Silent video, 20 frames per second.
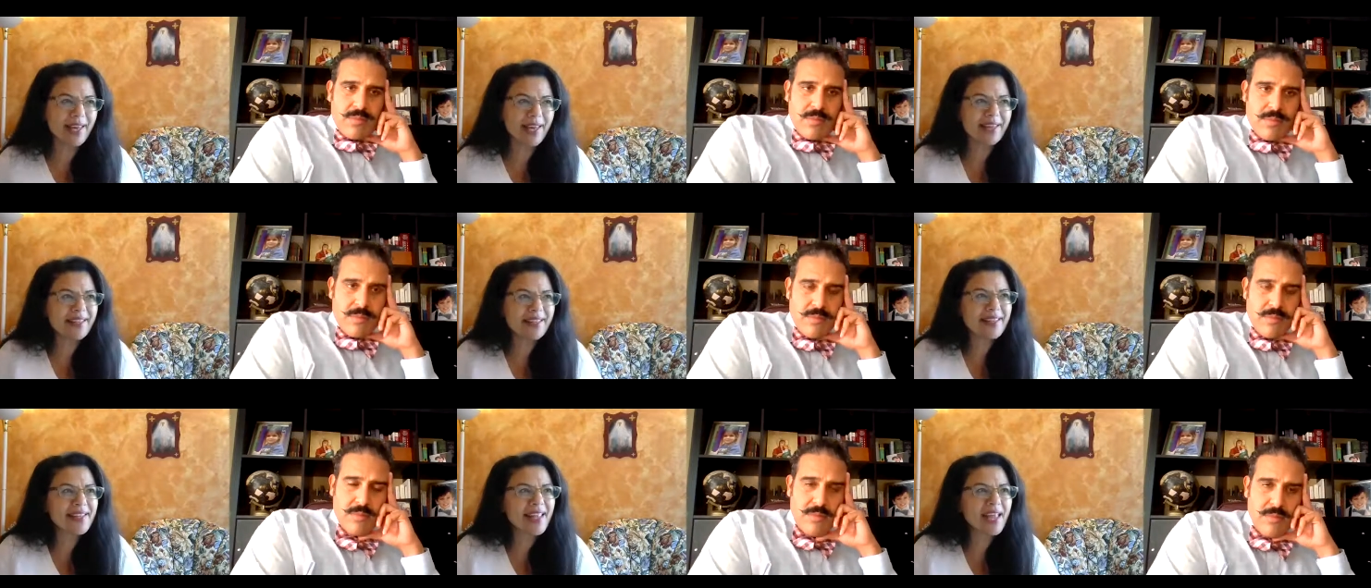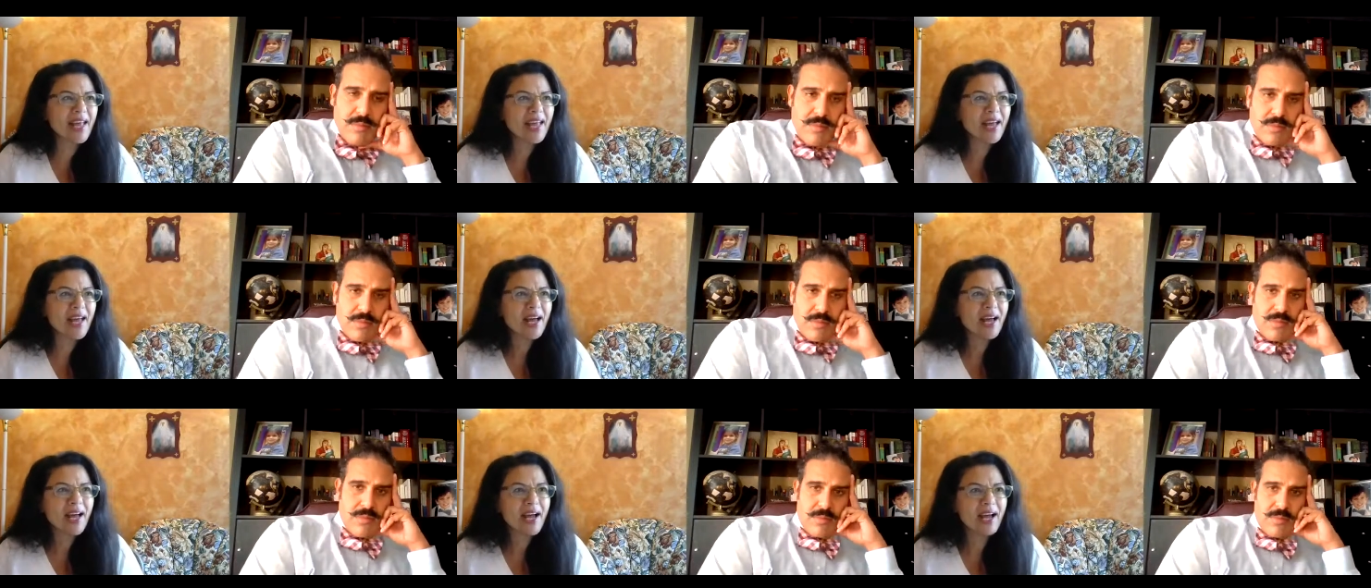Speaker 1: And
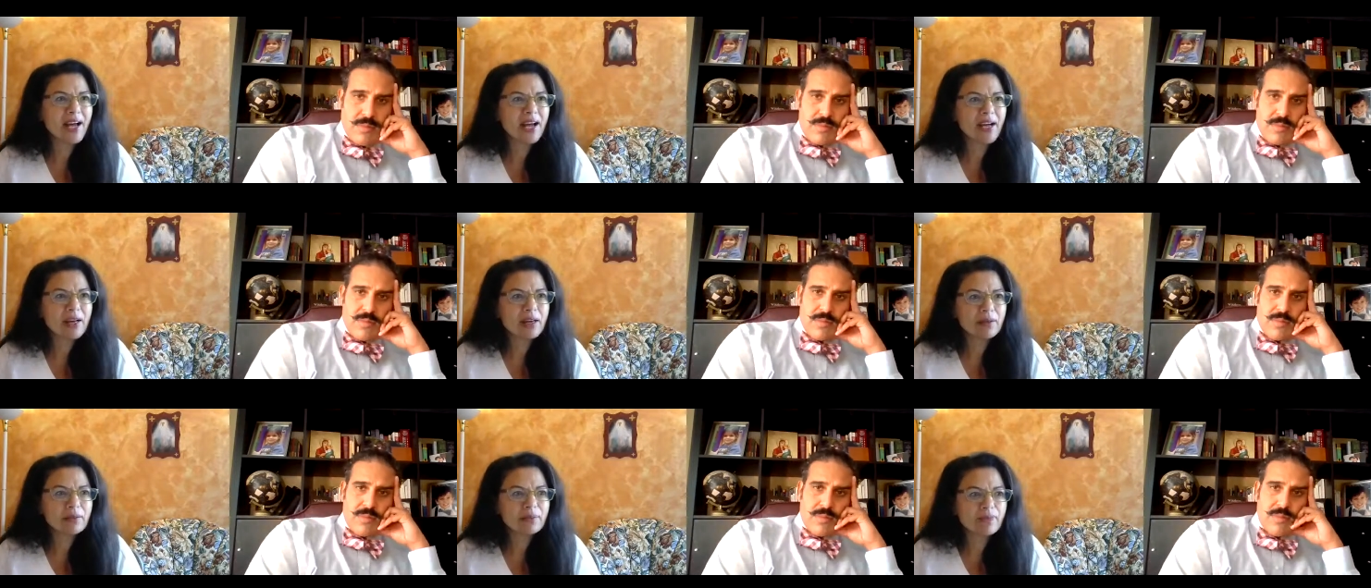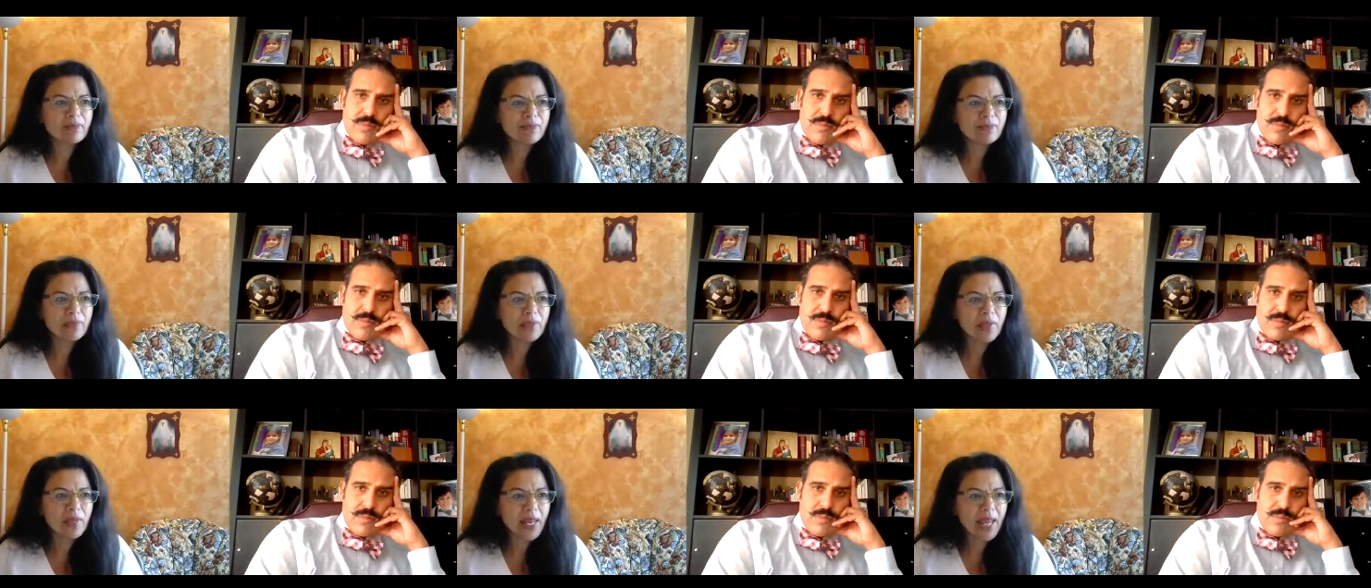
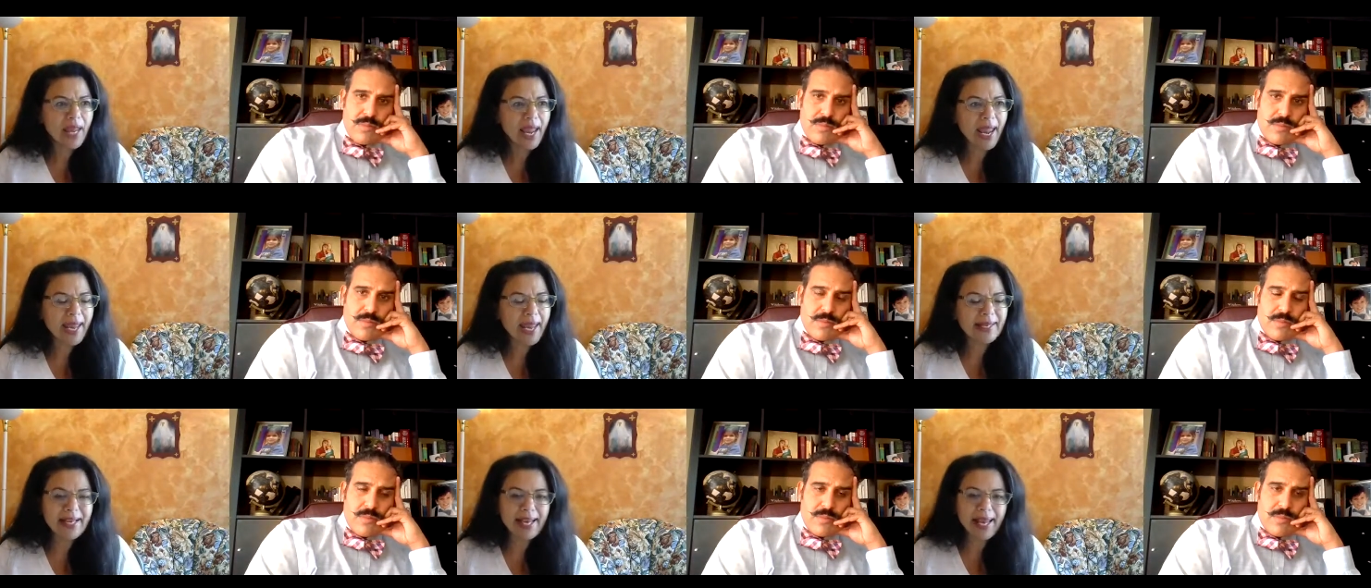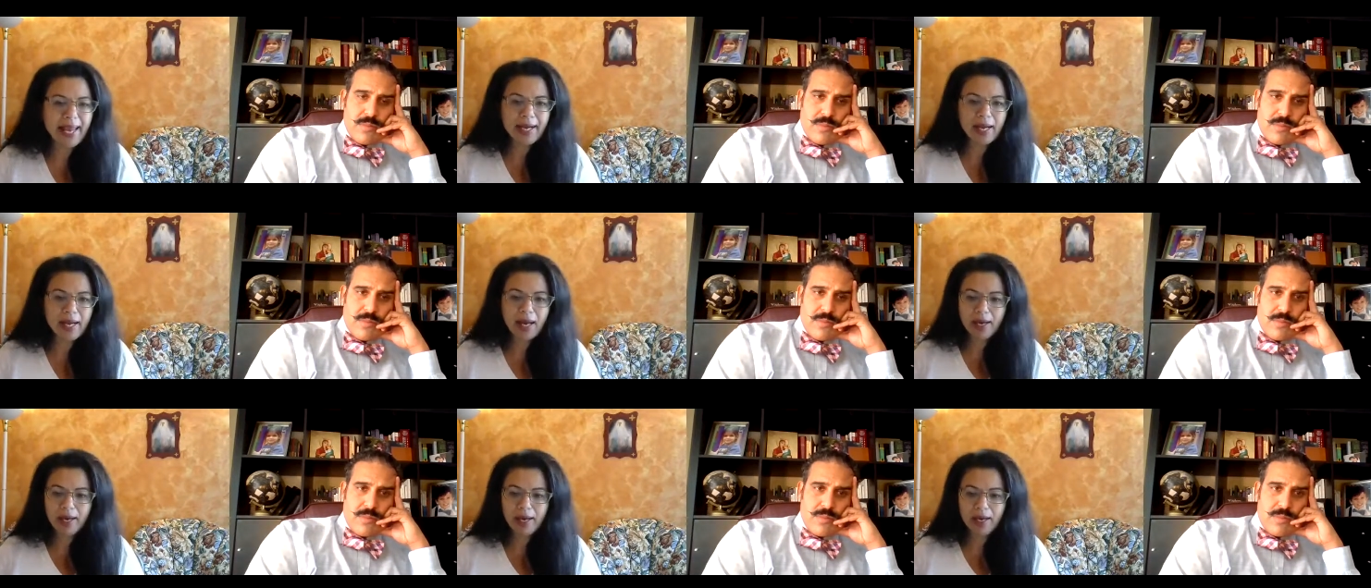um, and can
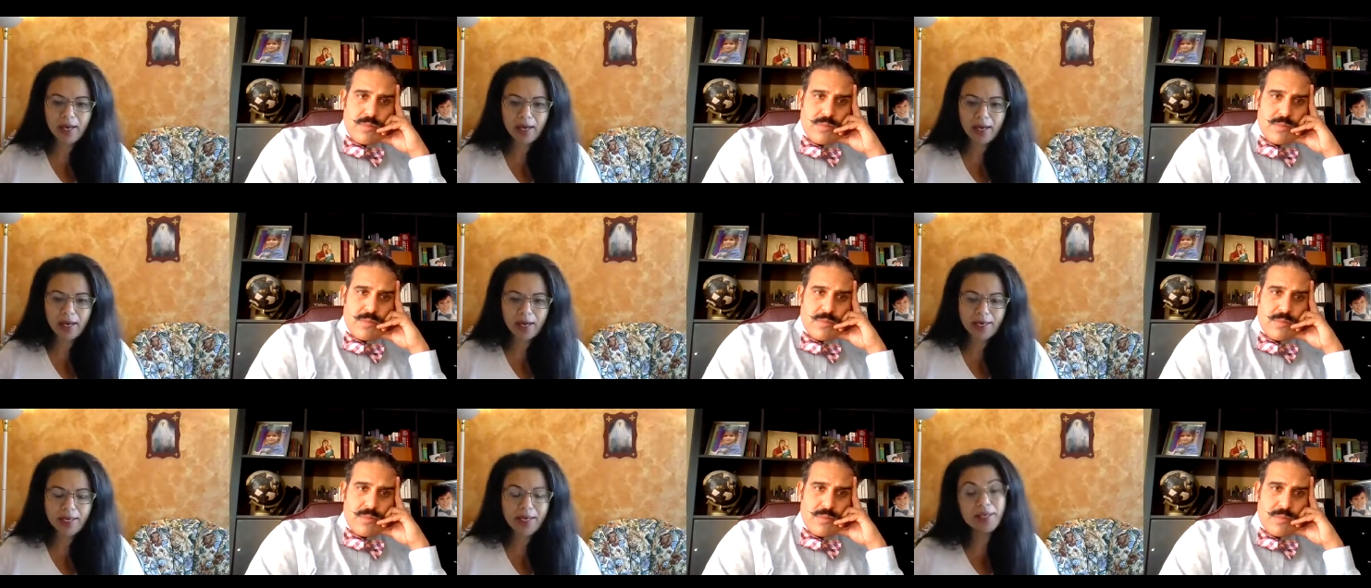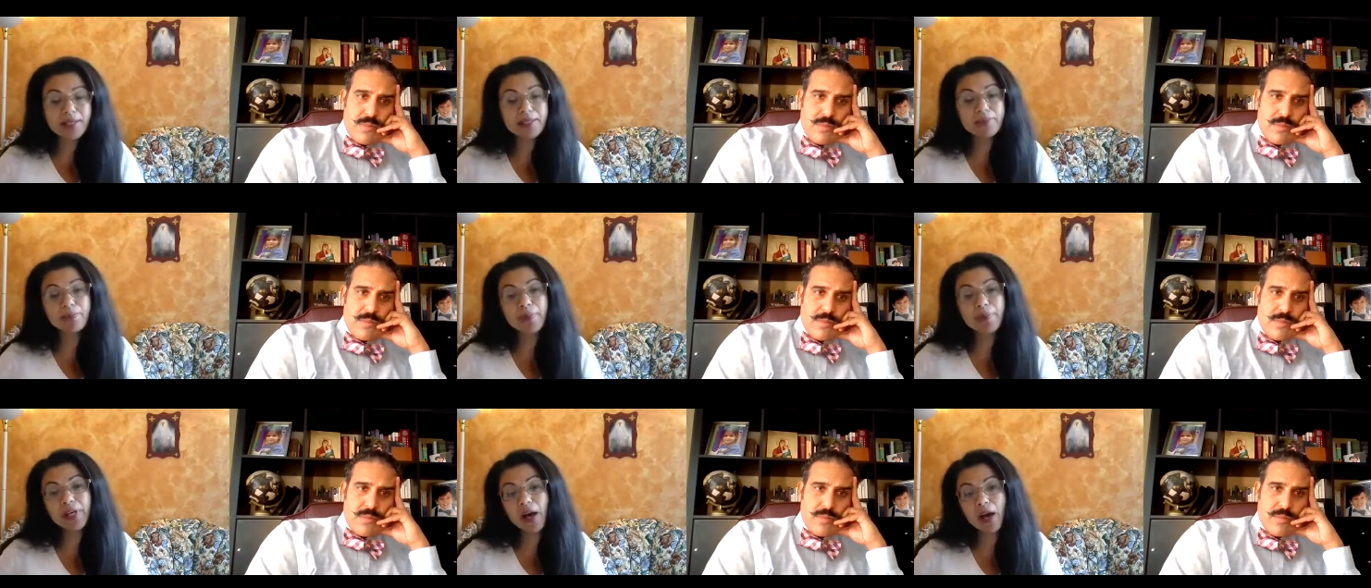I can
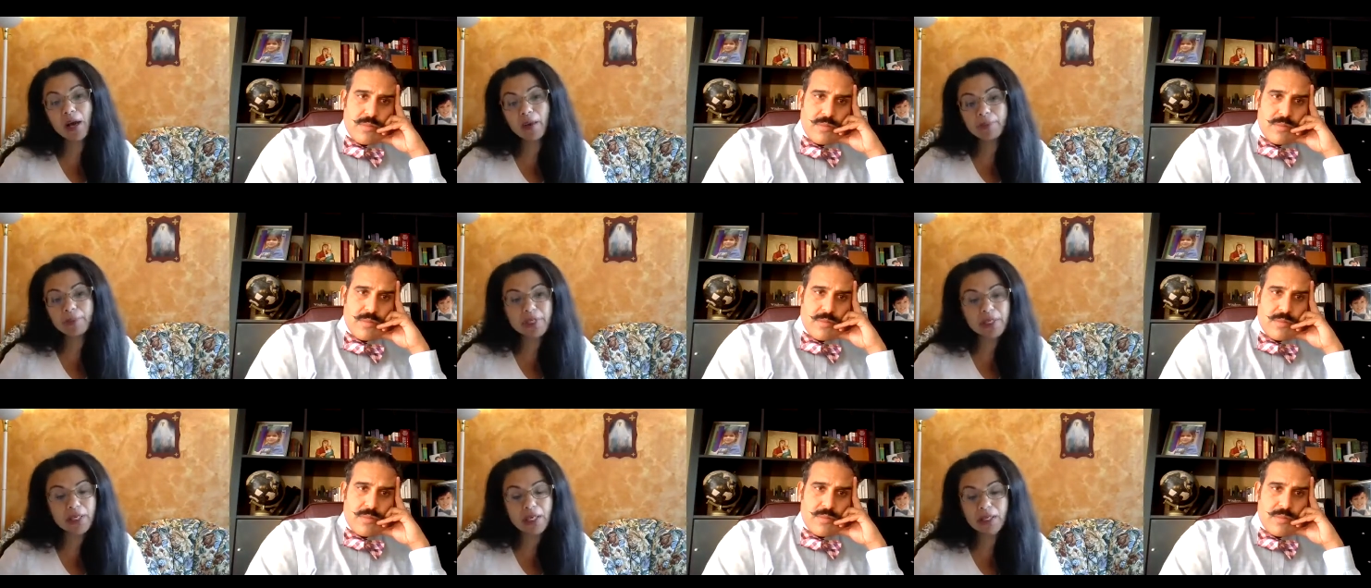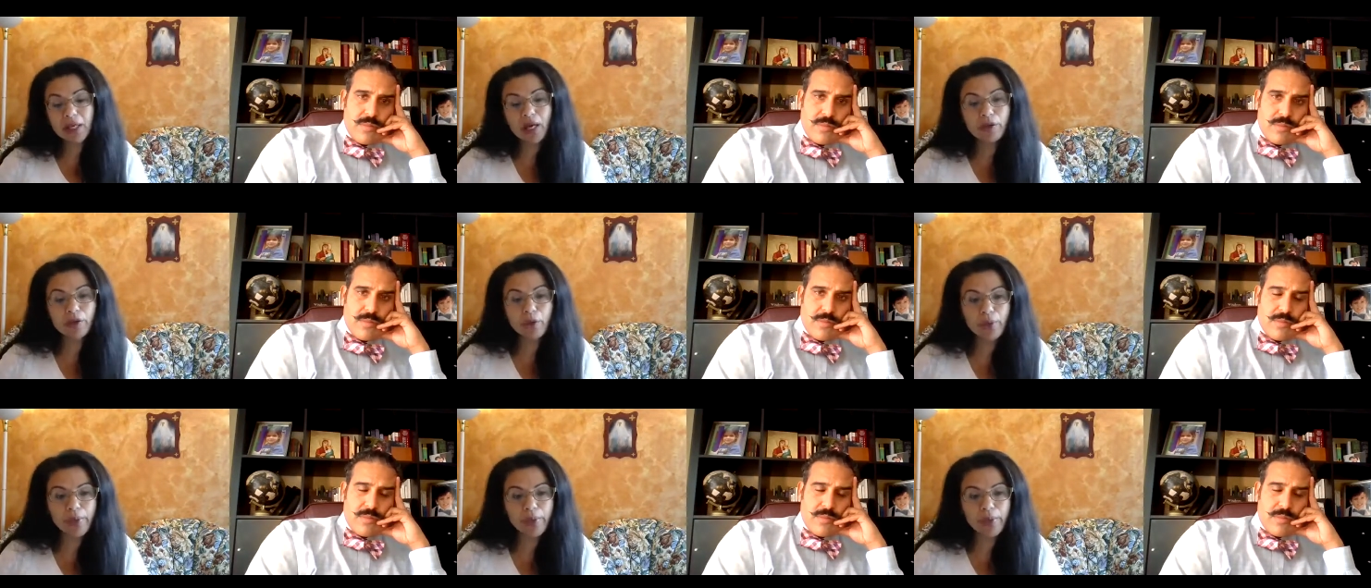I be Coptic and not know